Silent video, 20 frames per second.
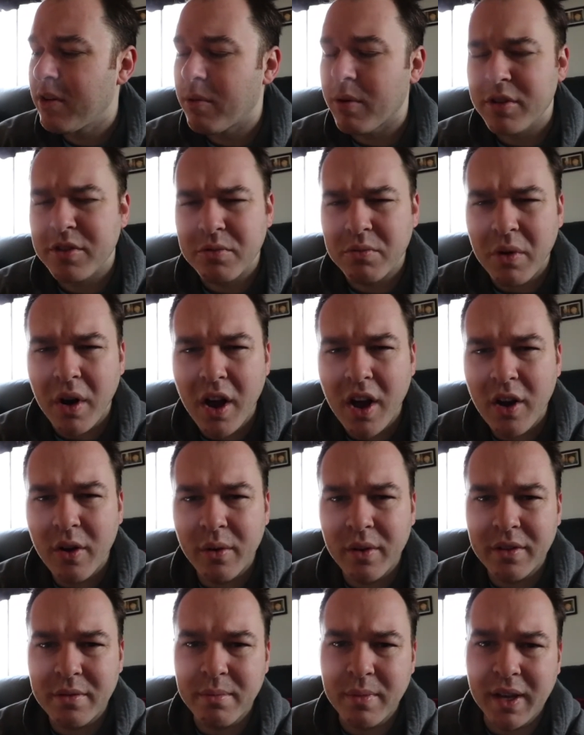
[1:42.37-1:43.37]
what's wrong
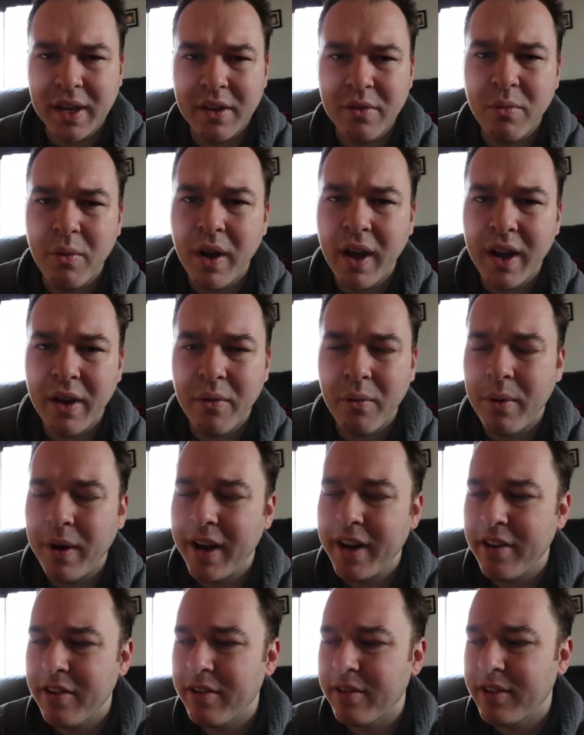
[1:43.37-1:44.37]
with me? Why
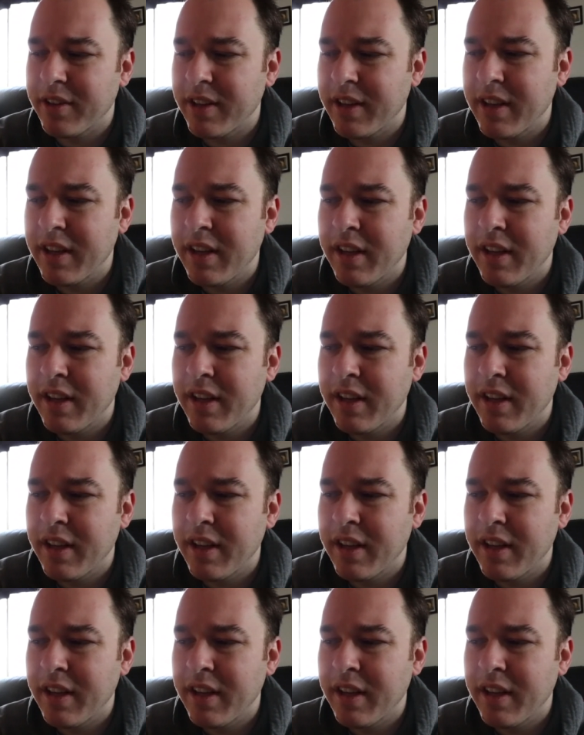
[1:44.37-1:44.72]
why don't